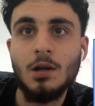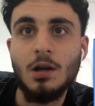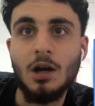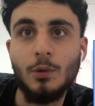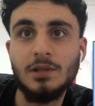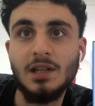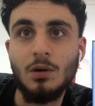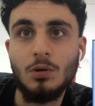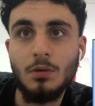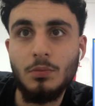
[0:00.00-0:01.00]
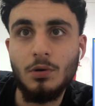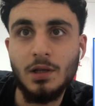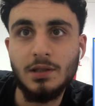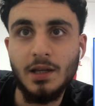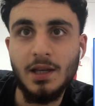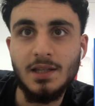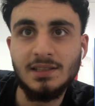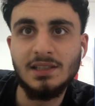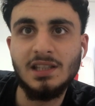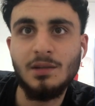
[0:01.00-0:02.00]
I read that wrong, bro. And yeah,
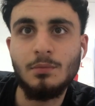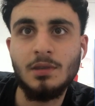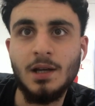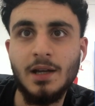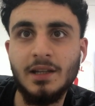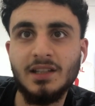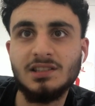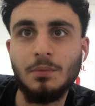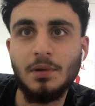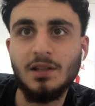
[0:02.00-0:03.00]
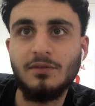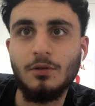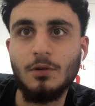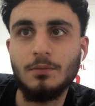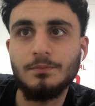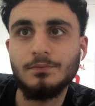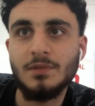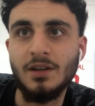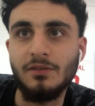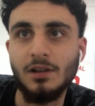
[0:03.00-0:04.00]
that's the team that Iniesta played for.
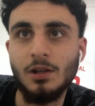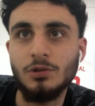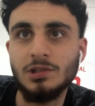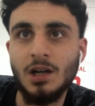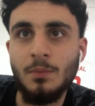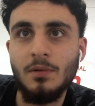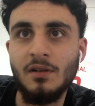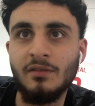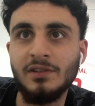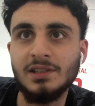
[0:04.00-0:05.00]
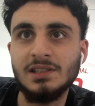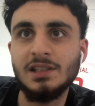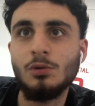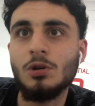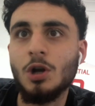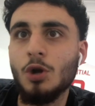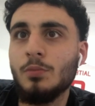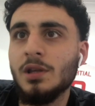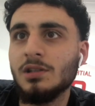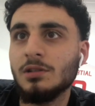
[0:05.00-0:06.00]
If it loads up, Vasil
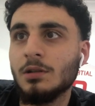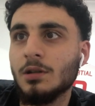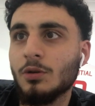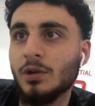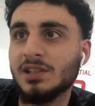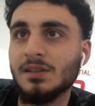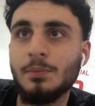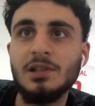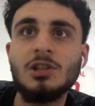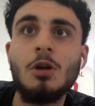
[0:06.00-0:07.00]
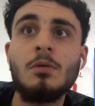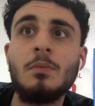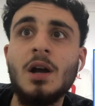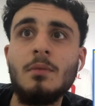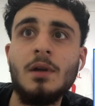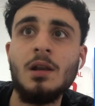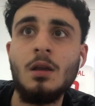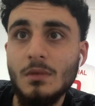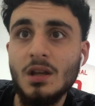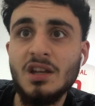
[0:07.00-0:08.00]
Kobe, rest in peace Kobe Bryant, man.
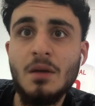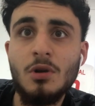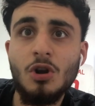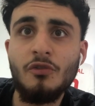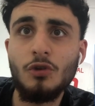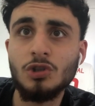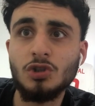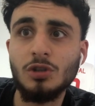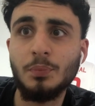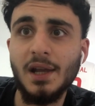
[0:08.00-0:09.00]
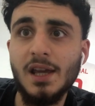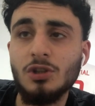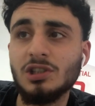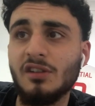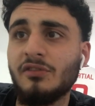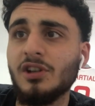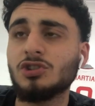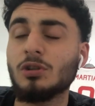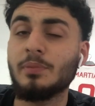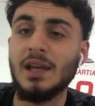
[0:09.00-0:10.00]
Yeah, man, overall solid player, looks like a very
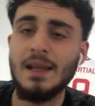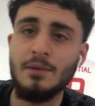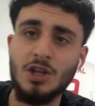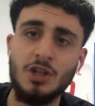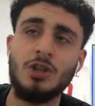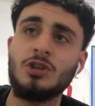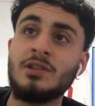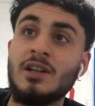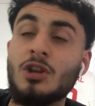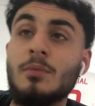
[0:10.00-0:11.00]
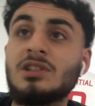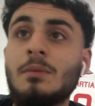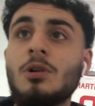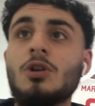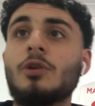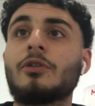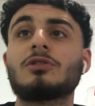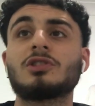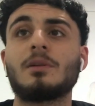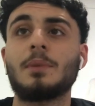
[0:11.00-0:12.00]
solid player. Let me know down in the comments down below your
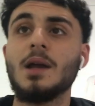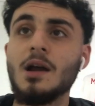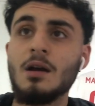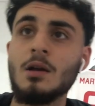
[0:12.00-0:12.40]
thoughts on the player.